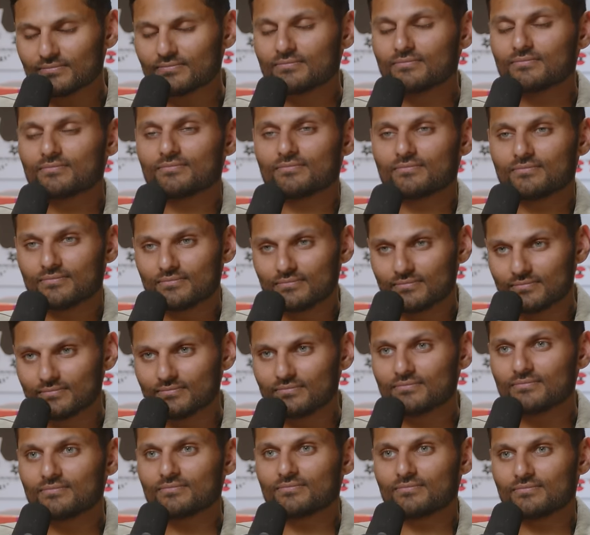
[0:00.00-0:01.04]
Mm-hmm.
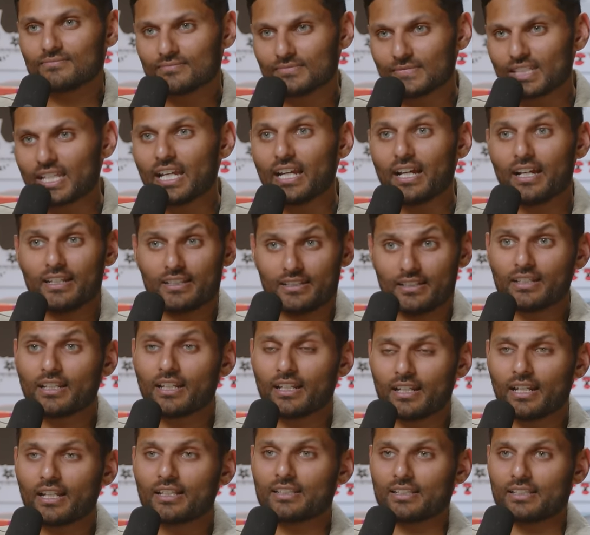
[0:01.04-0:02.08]
Mm-hmm. Yeah, and,
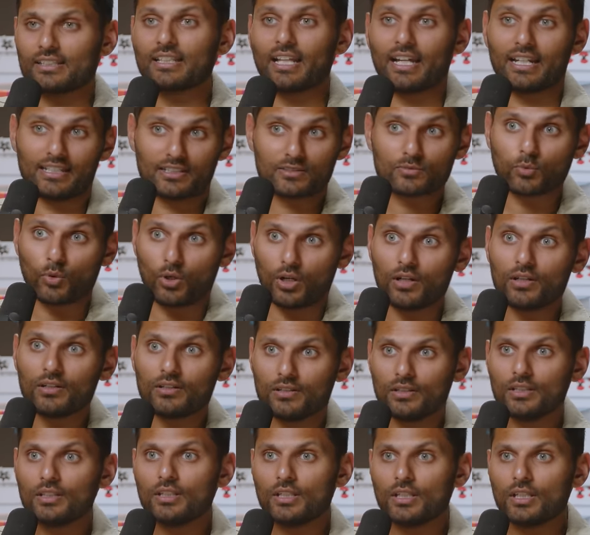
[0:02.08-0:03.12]
and I think that is what,
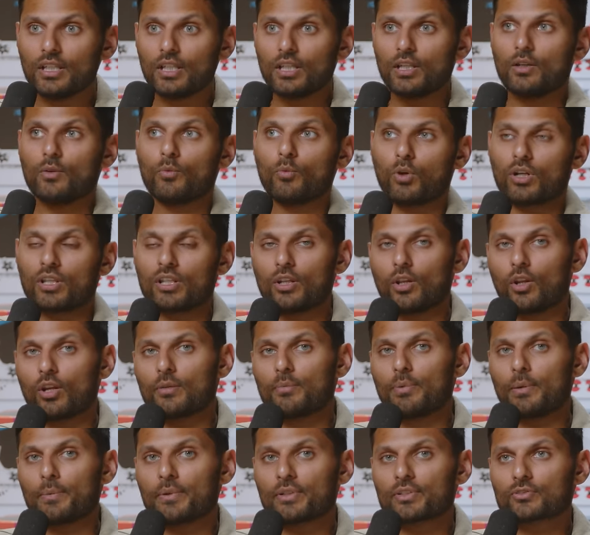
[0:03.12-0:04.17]
what a lot
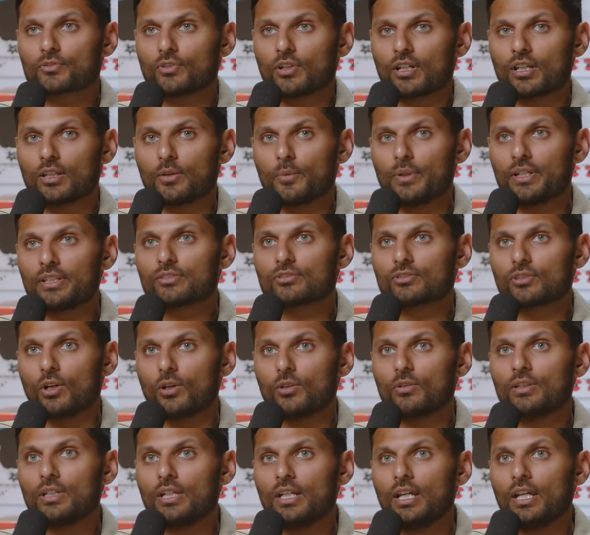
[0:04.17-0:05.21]
of people are struggling with.
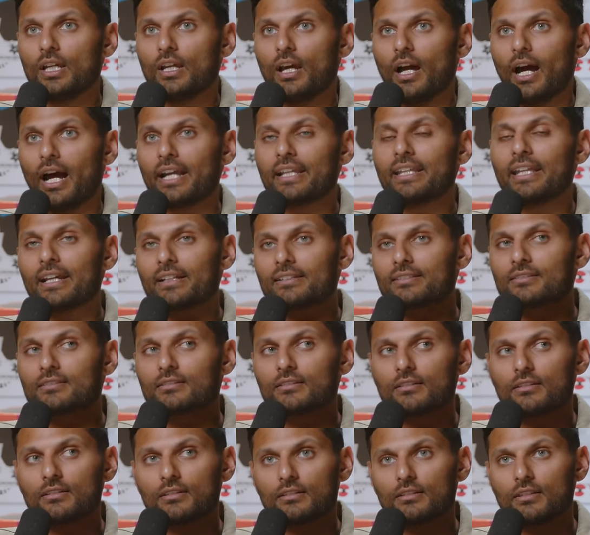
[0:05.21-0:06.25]
So I guess,
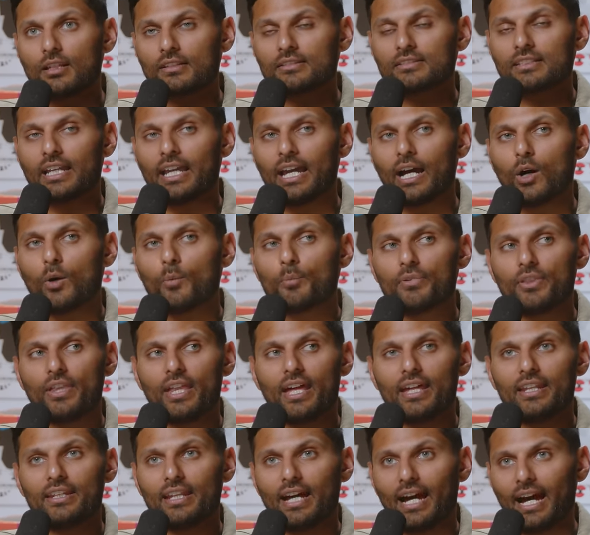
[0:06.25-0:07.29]
does it help
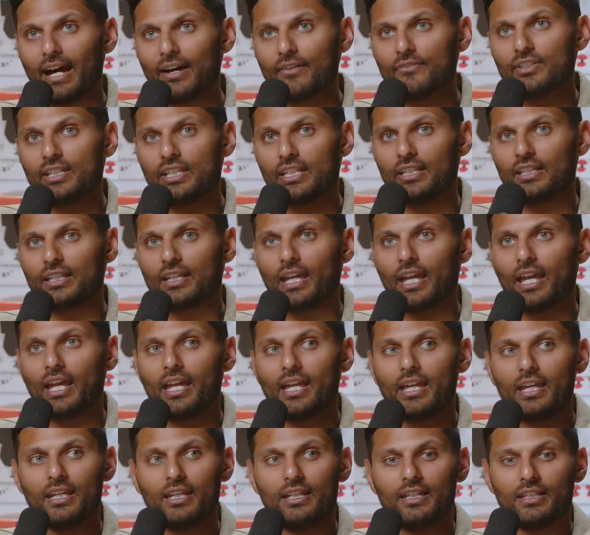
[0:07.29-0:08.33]
then having
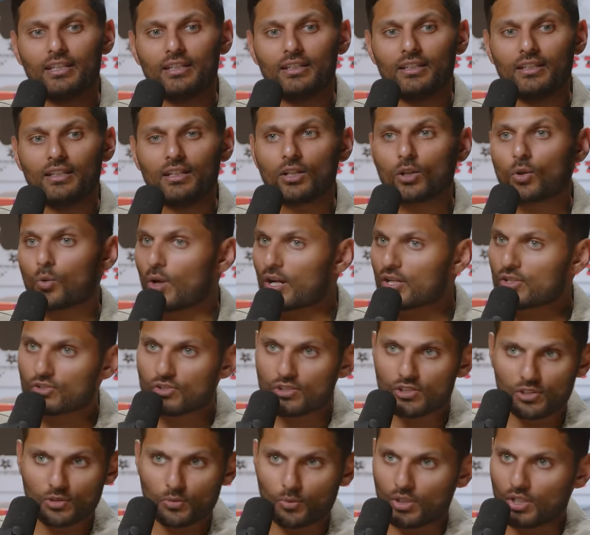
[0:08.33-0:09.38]
a
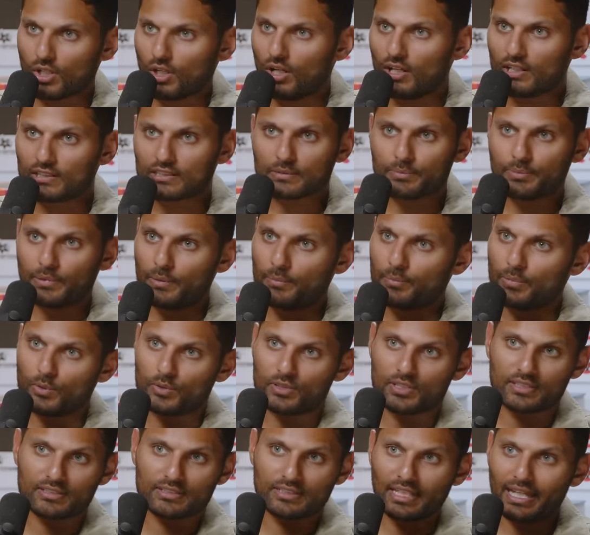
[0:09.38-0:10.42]
question you want to ask people?
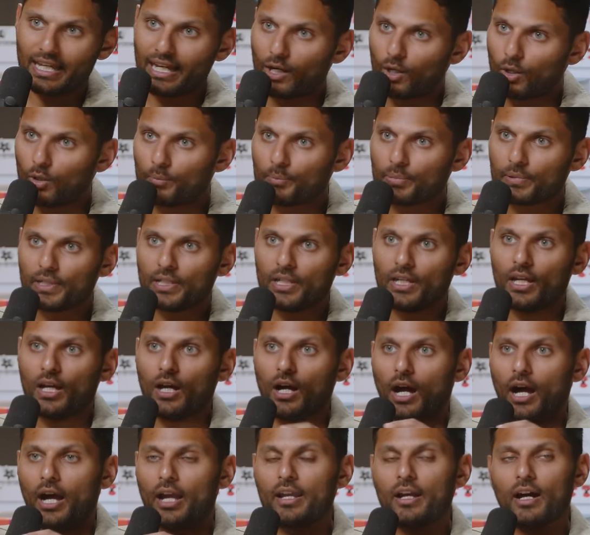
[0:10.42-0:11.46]
Does it help?
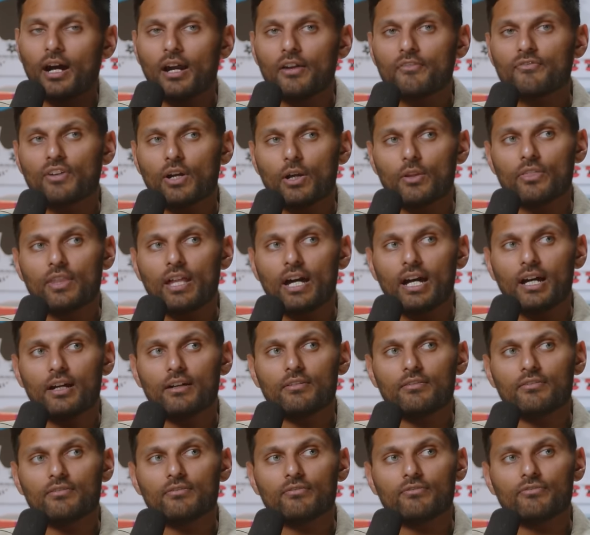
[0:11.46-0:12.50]
I, I found
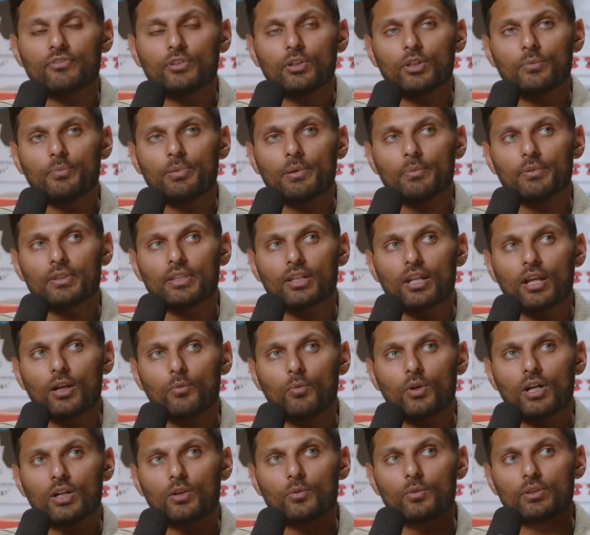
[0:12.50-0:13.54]
that for people that I
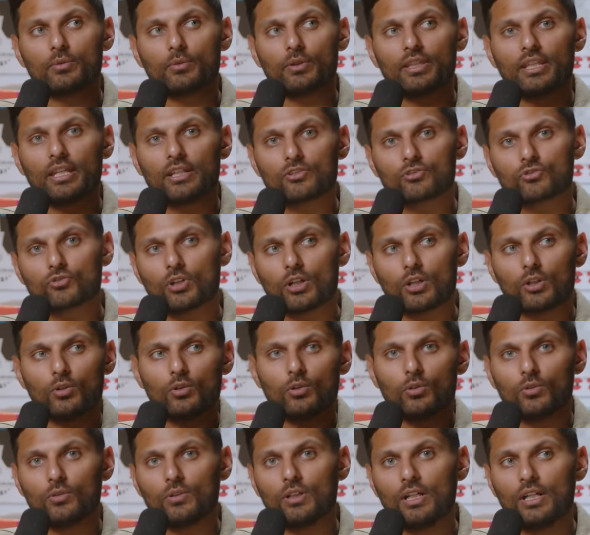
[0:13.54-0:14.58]
work with when they
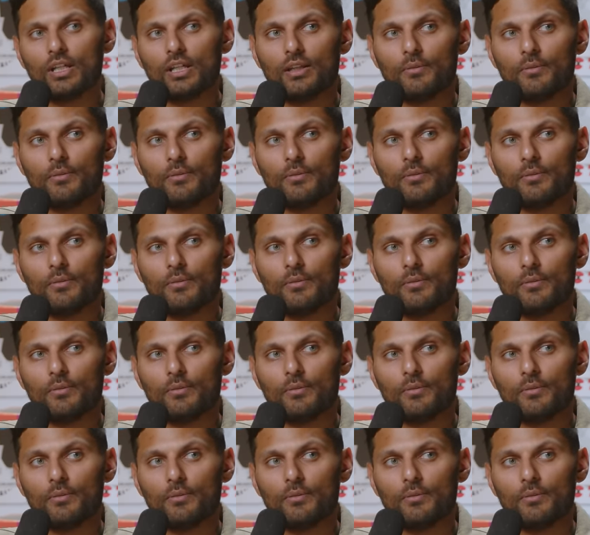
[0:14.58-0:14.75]
struggle,